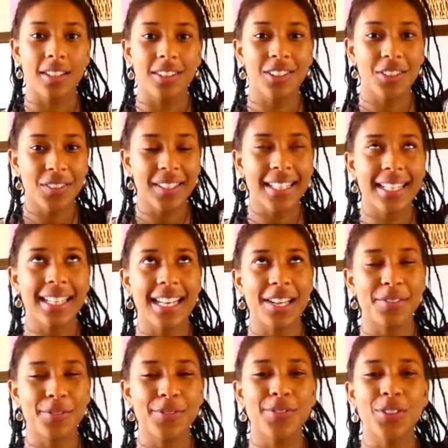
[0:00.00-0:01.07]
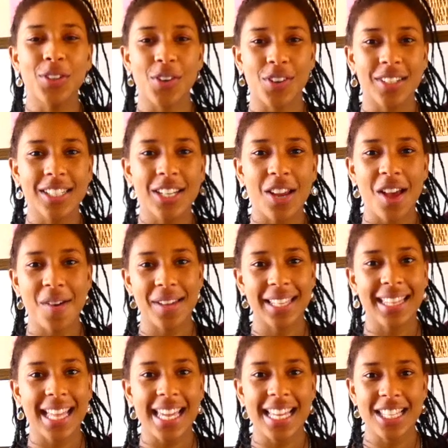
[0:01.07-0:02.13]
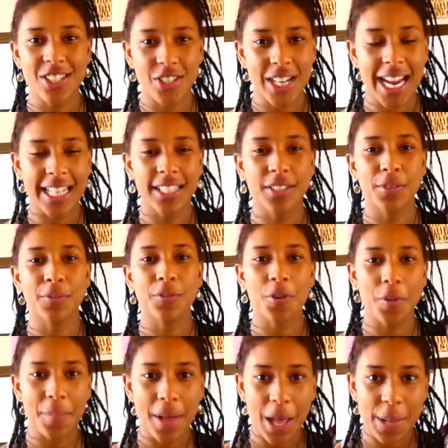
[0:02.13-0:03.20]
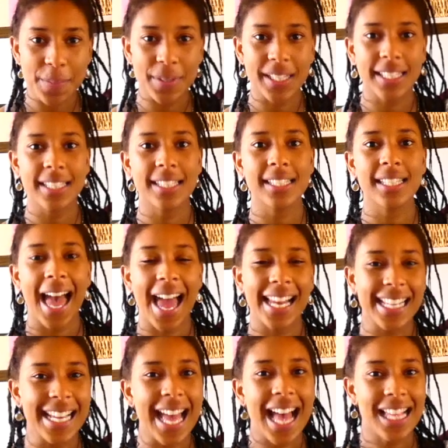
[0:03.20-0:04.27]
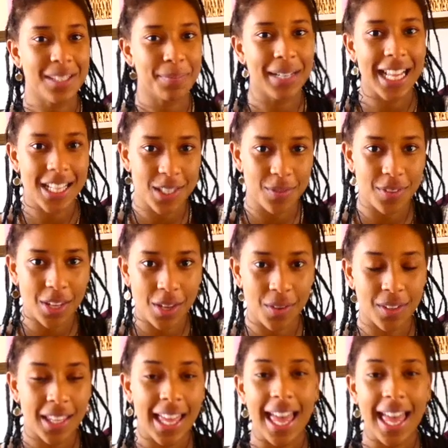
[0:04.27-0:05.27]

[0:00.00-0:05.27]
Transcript: You can live for God knowing that he's created you for a purpose and he has plans for you.